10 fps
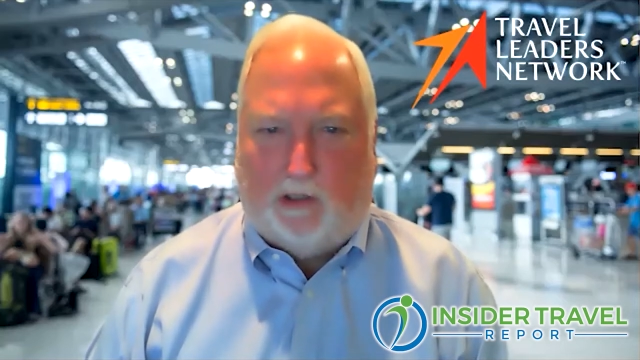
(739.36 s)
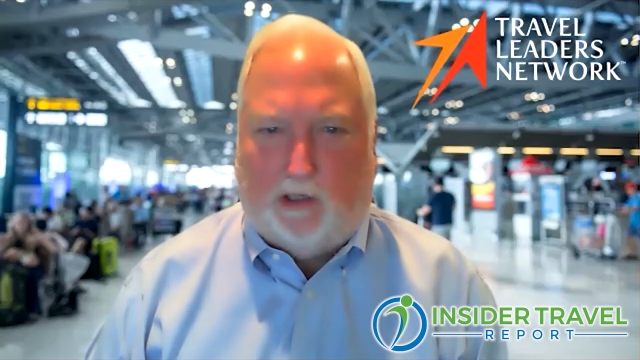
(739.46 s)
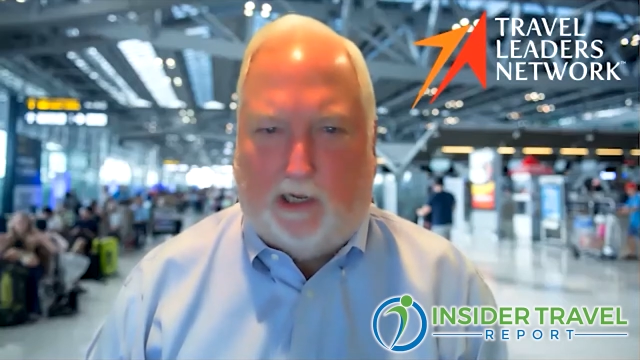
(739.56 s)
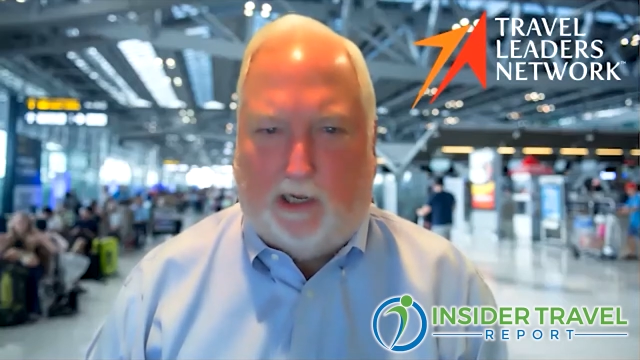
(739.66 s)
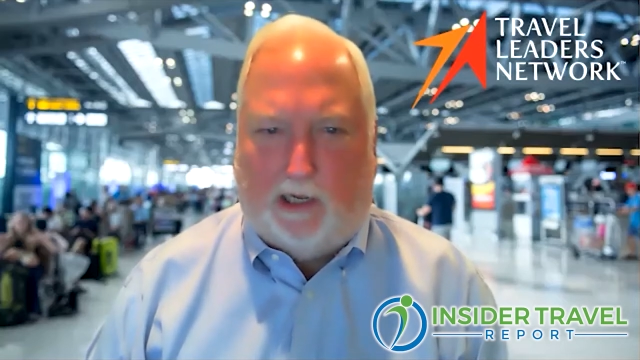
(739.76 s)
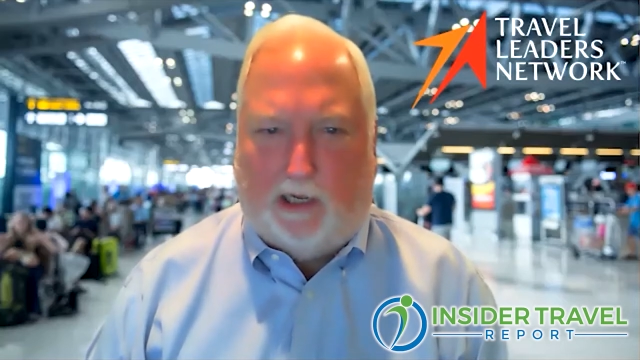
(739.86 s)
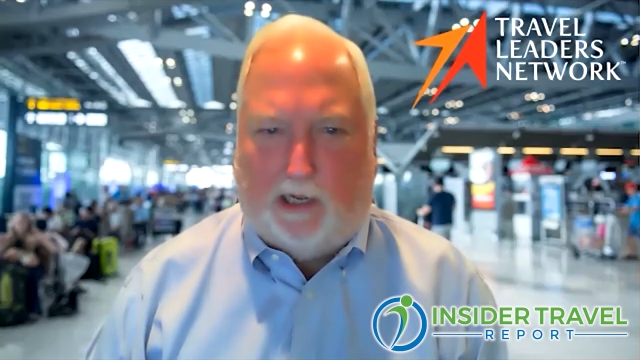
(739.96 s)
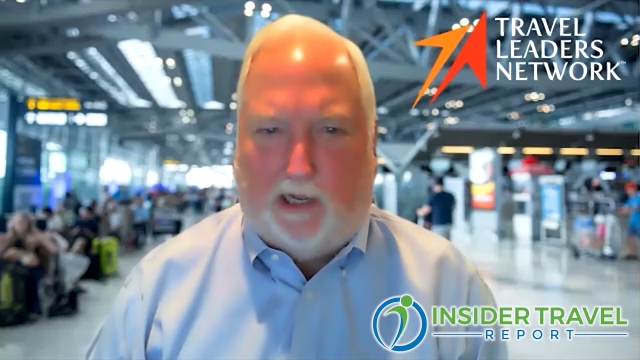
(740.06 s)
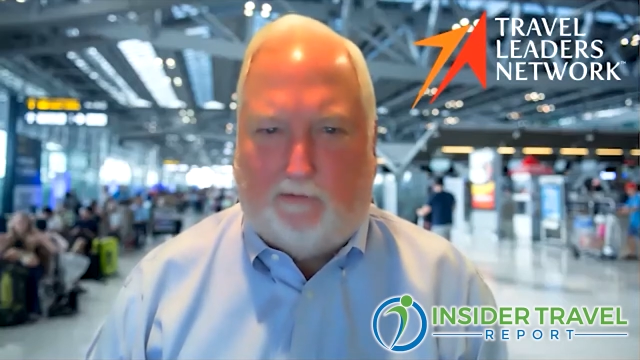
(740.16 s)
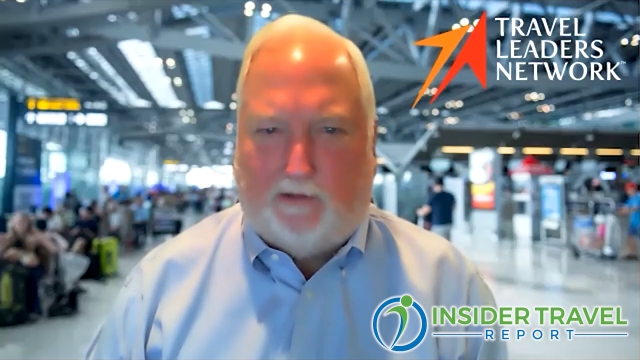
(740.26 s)
Uh,
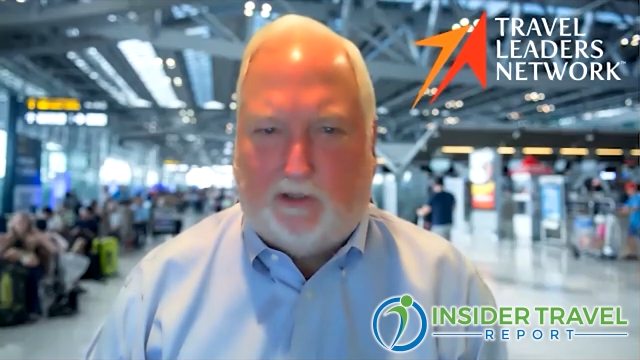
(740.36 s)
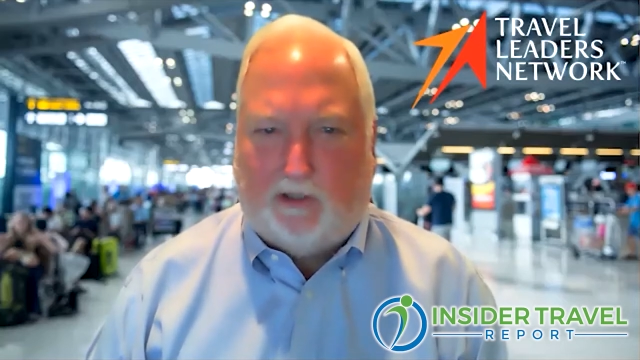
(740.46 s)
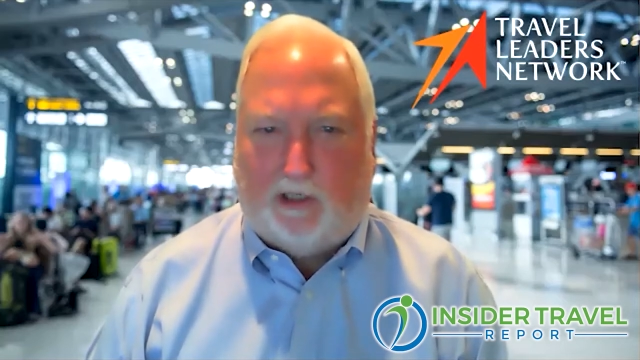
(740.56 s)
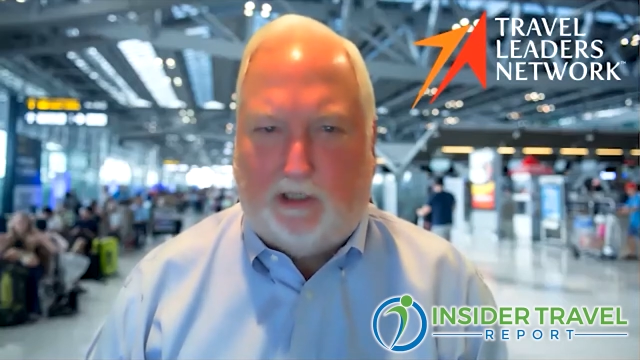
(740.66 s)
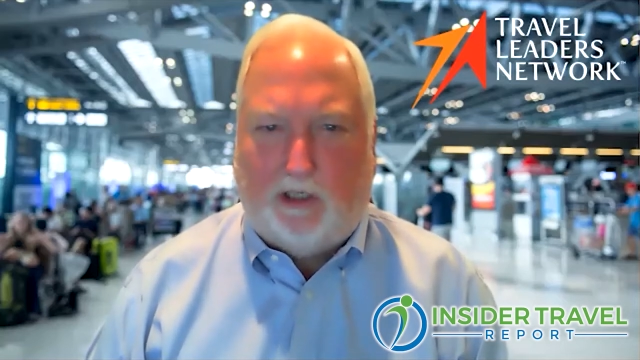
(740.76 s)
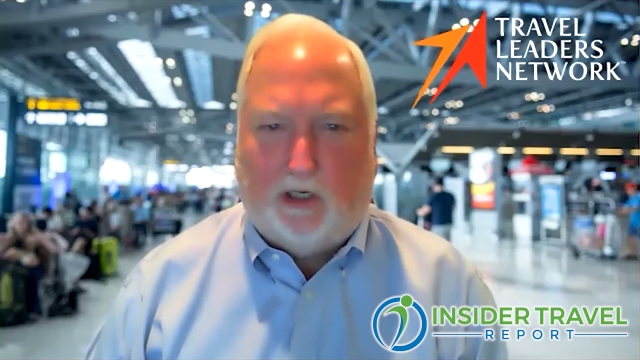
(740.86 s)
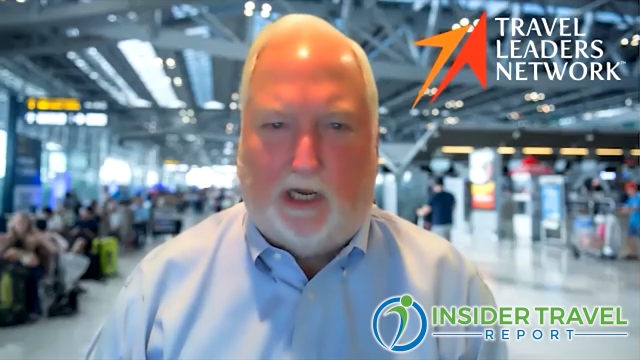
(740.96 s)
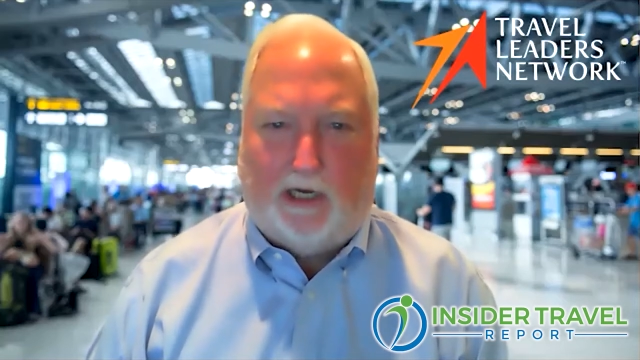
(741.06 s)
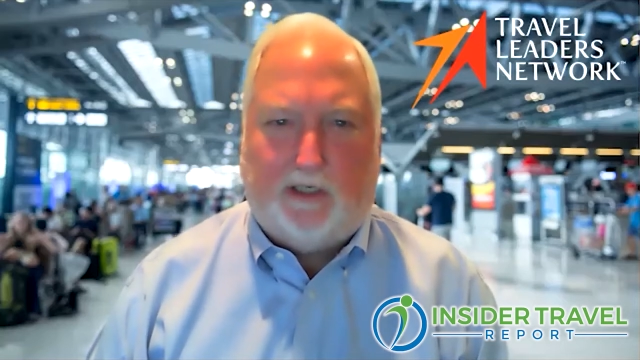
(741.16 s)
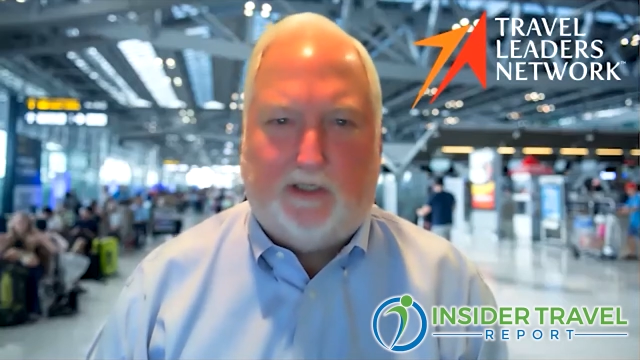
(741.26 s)
obviously, you'd
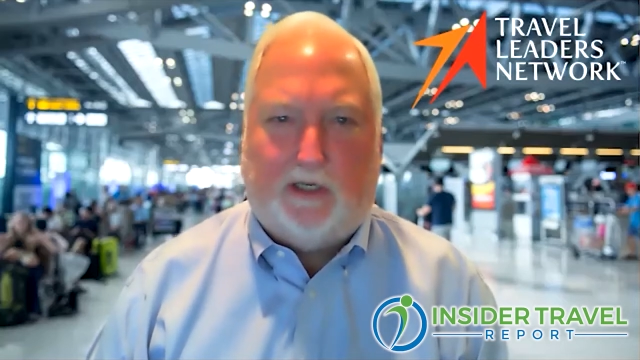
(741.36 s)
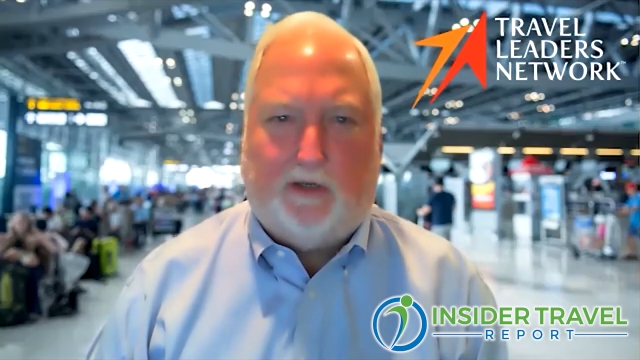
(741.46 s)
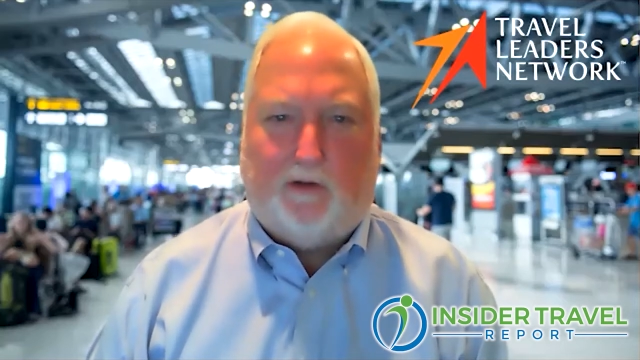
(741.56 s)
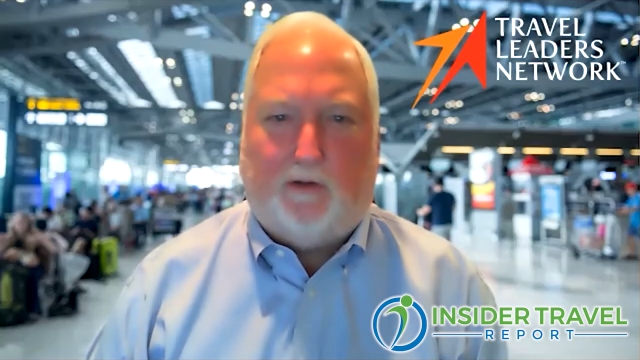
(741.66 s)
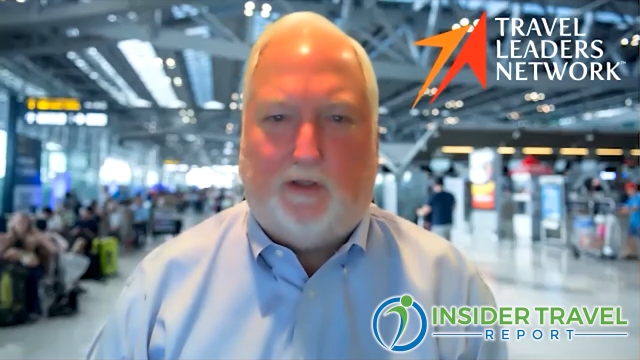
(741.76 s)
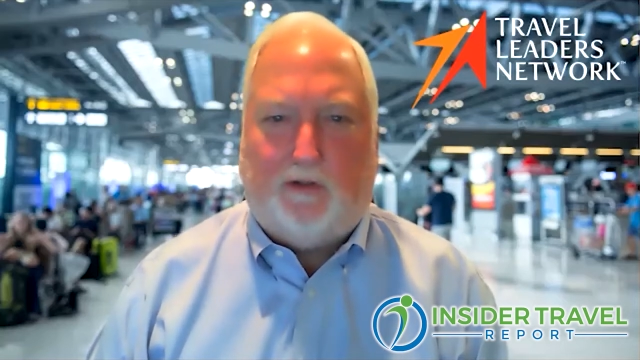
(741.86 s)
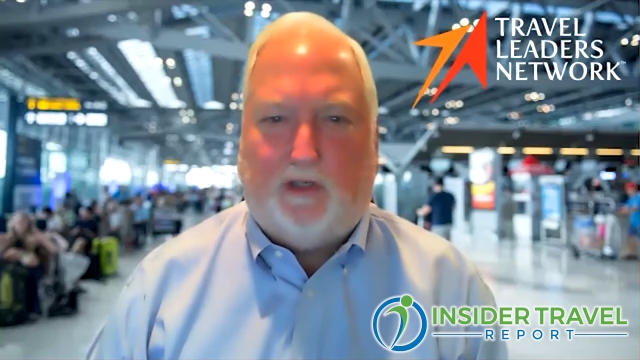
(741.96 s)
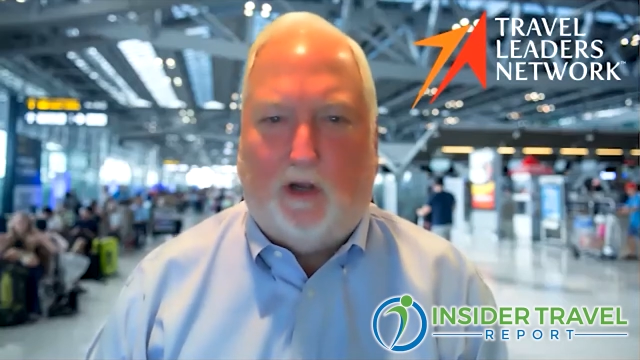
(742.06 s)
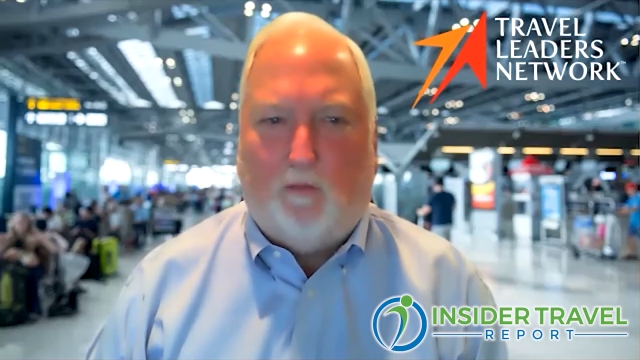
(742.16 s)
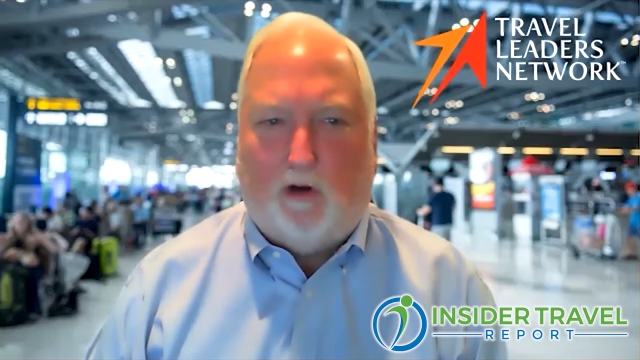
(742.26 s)
like to sell to
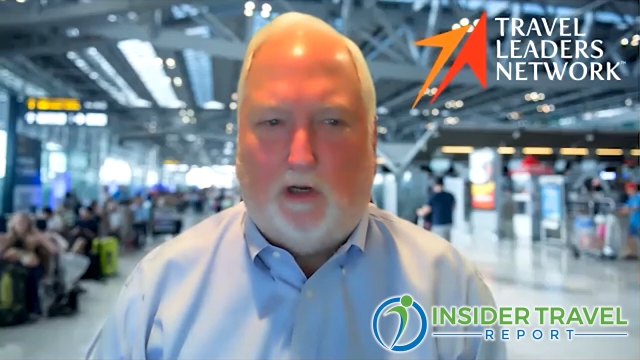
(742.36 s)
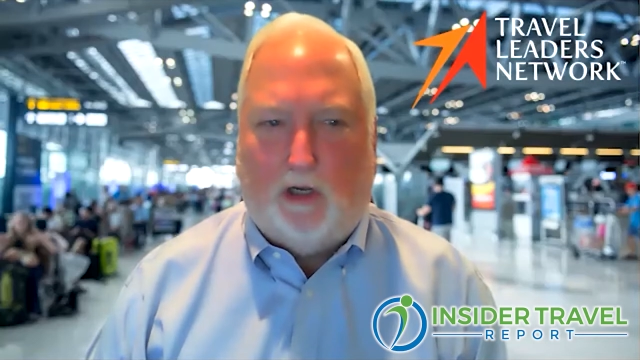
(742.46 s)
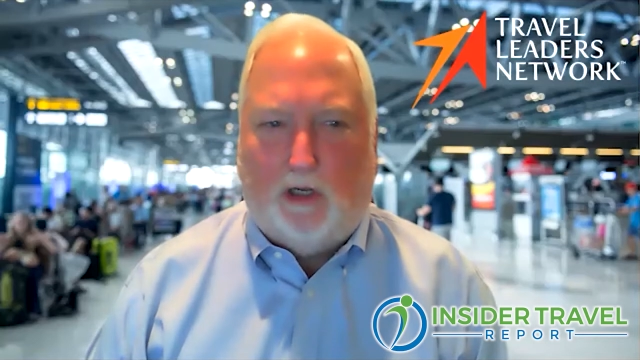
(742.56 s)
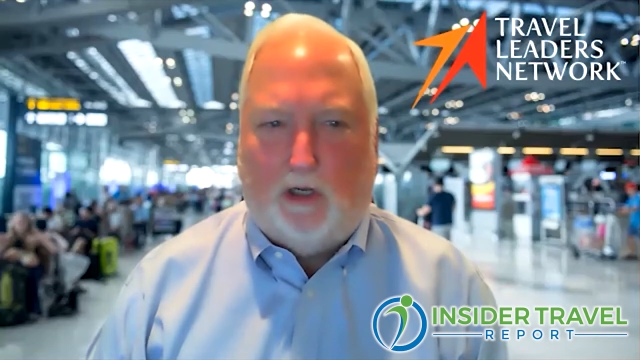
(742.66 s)
someone